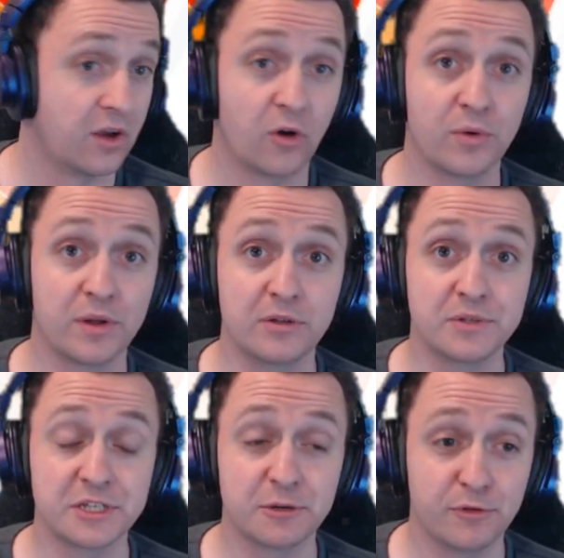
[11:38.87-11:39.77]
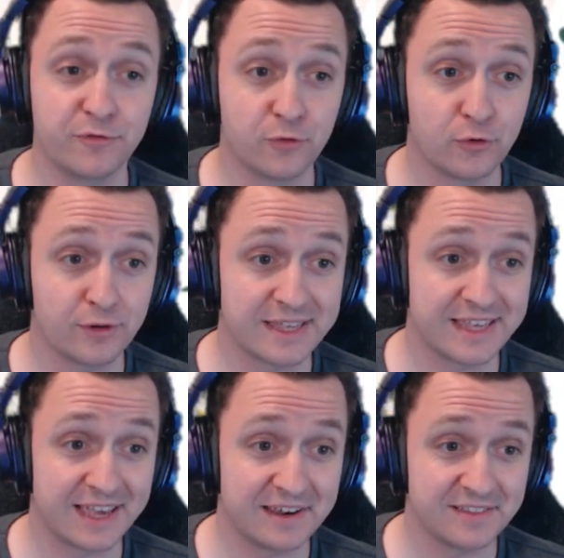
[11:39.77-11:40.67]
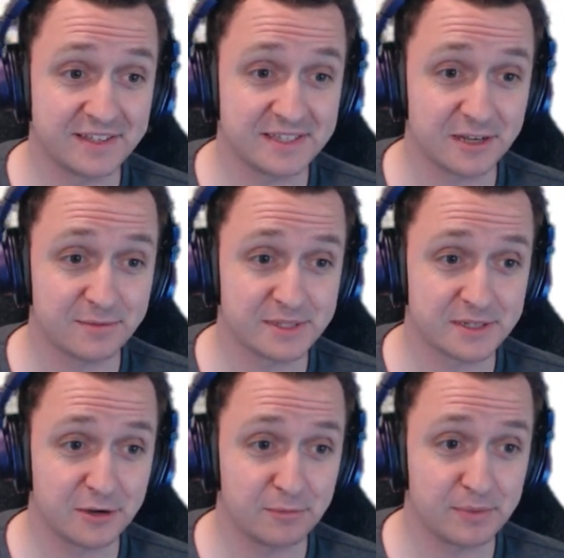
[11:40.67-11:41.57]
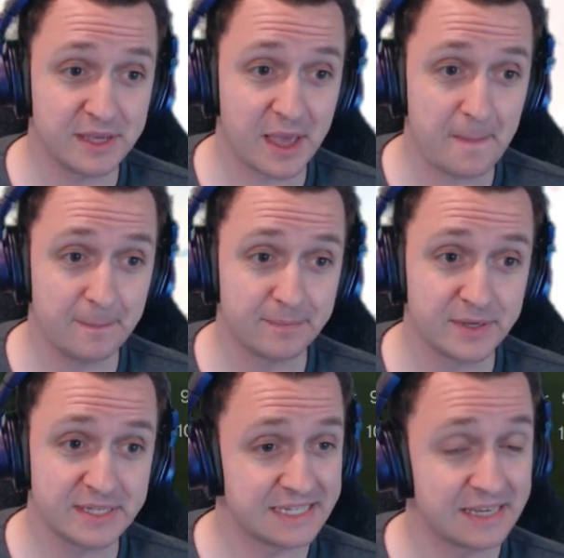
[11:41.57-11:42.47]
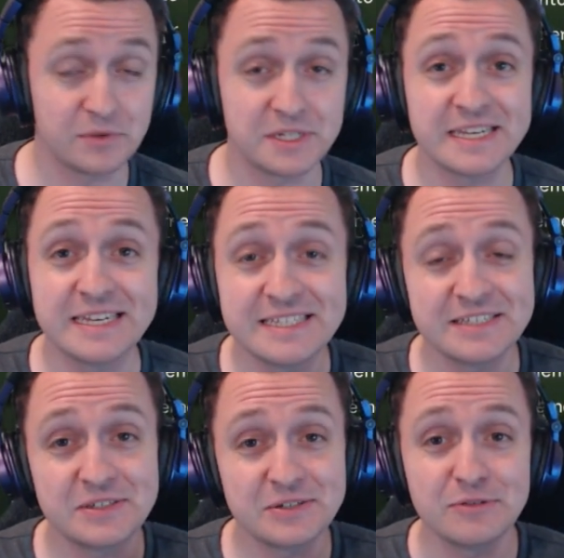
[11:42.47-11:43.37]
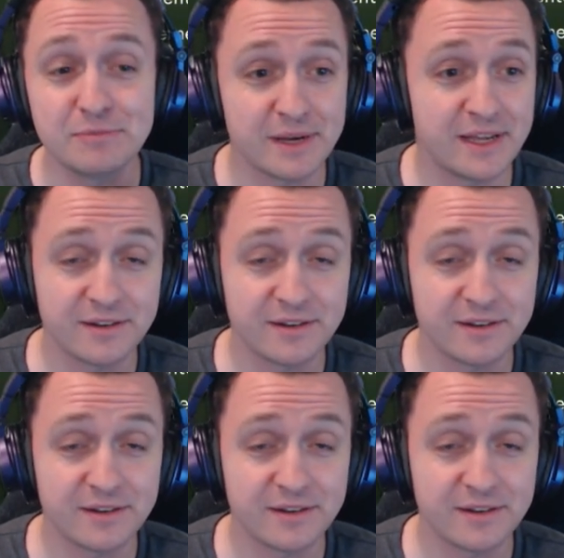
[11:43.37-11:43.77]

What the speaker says: Oh, we're losing number 4 again. This time it's going to be Mbite, which isn't too bad.